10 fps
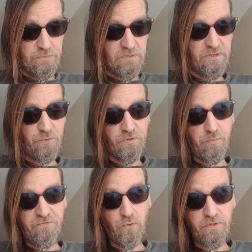this was
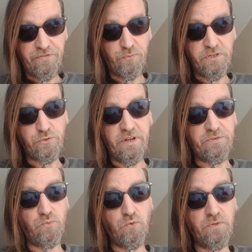before the 3 strikes
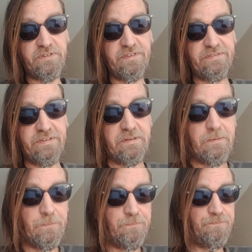rule existed.
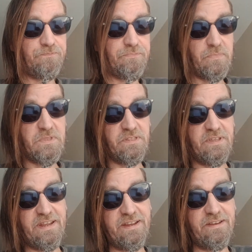
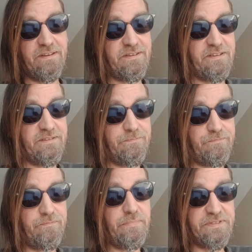And
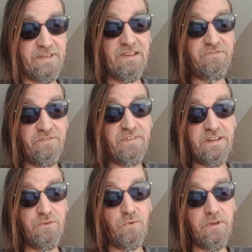but they left the
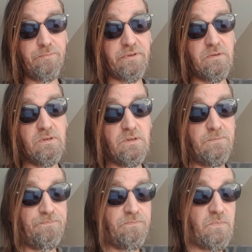video up,
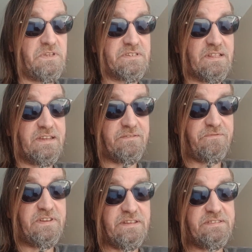and it's got like
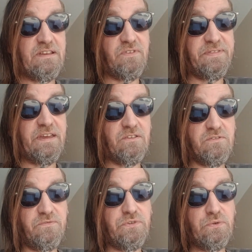
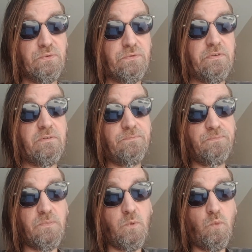57,000 views.
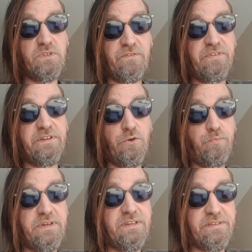And once a video
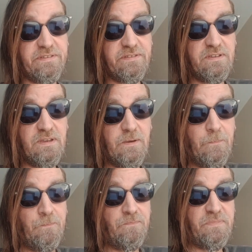peaks,
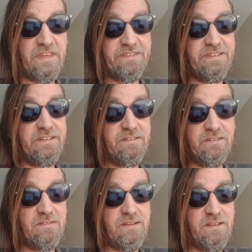that's it.
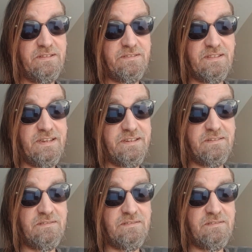It's like,